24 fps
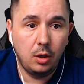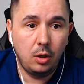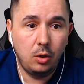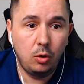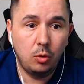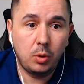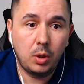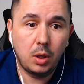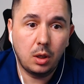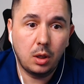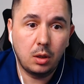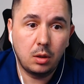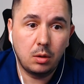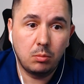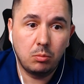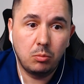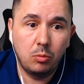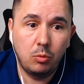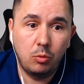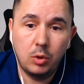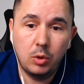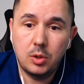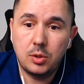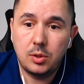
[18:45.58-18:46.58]
you can
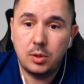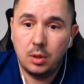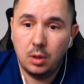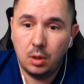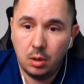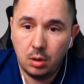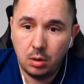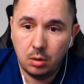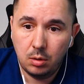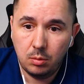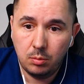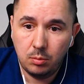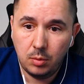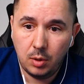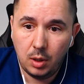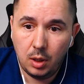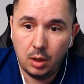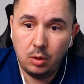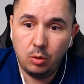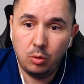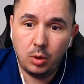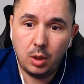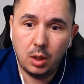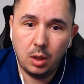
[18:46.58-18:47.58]
resell
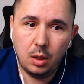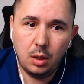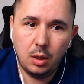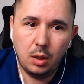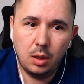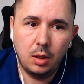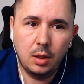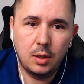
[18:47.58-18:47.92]
and you can